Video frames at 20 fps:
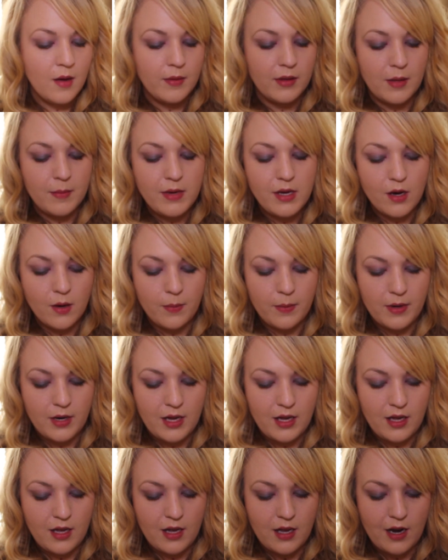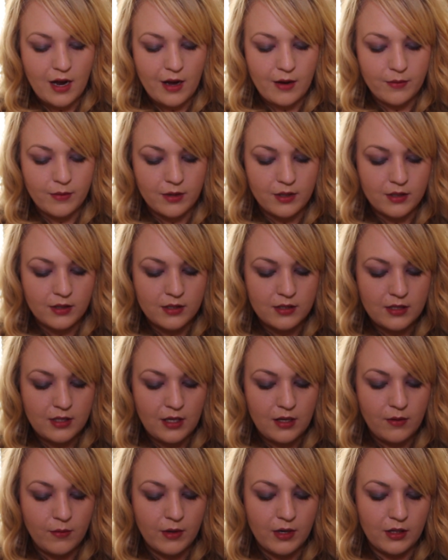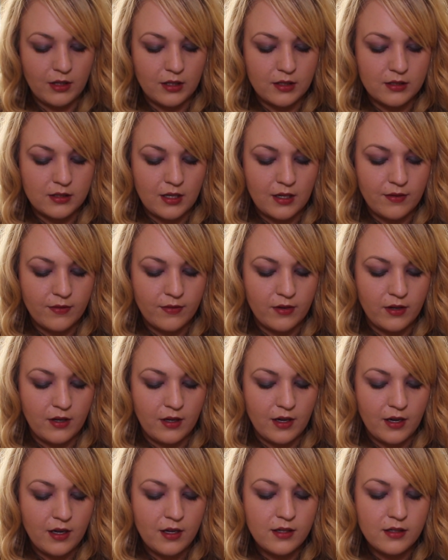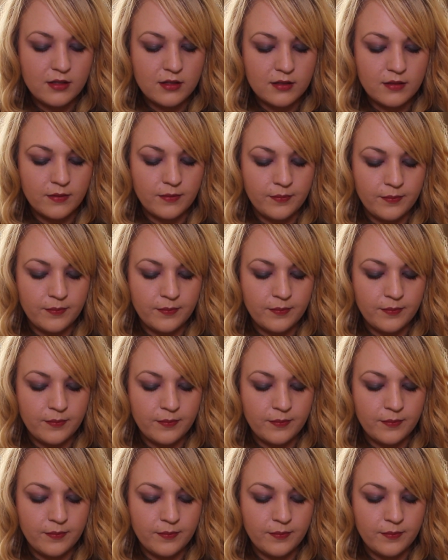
Let me open it and I will see what it looks like for you guys.